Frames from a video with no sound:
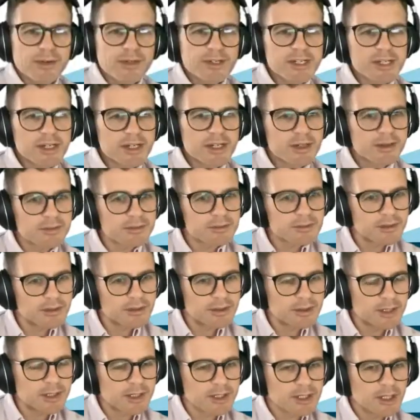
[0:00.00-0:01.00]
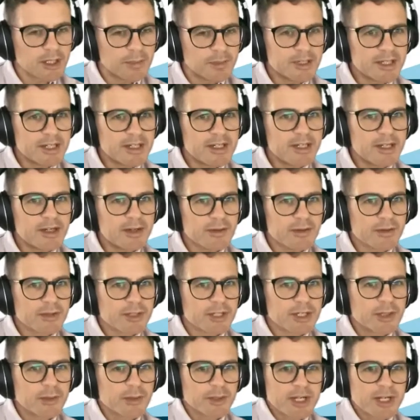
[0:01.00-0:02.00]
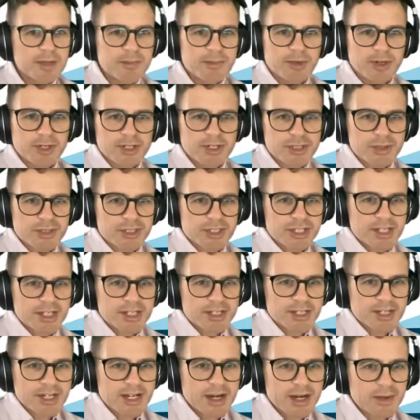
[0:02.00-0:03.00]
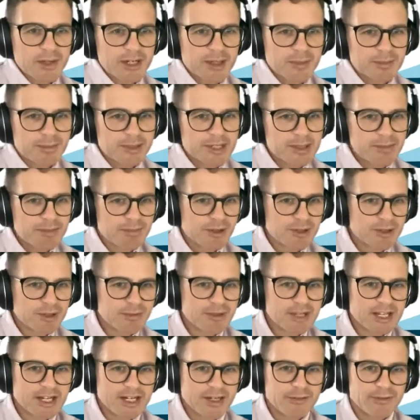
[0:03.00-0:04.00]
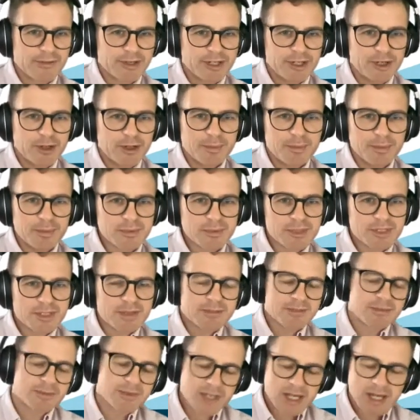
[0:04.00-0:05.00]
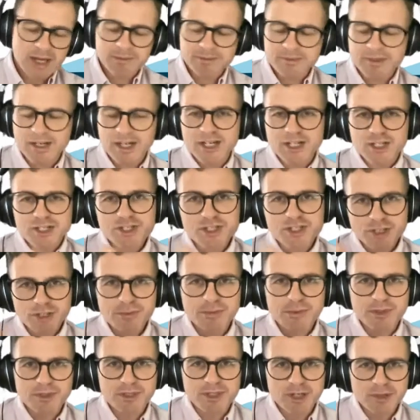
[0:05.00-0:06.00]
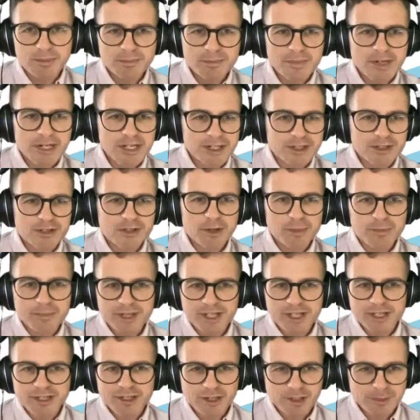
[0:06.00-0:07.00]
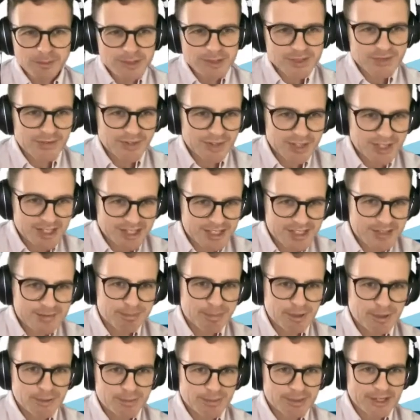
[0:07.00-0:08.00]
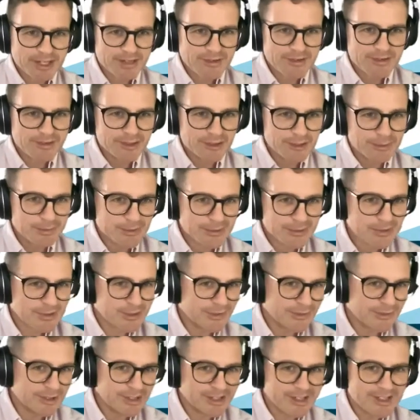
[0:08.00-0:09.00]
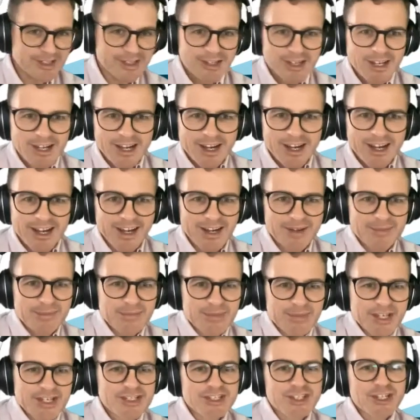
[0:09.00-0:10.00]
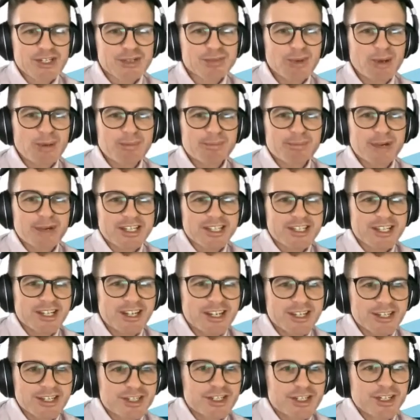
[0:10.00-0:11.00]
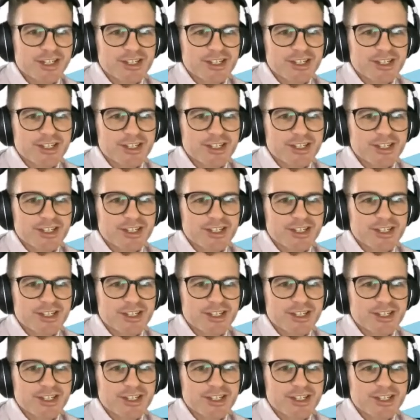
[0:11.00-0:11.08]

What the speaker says: is a comment in here on the Q&A box which says, our company Blue Planet Renewables, I assume you don't mind not being anonymous for this, Blue Planet Renewables, Narinda, there's just won Best ESG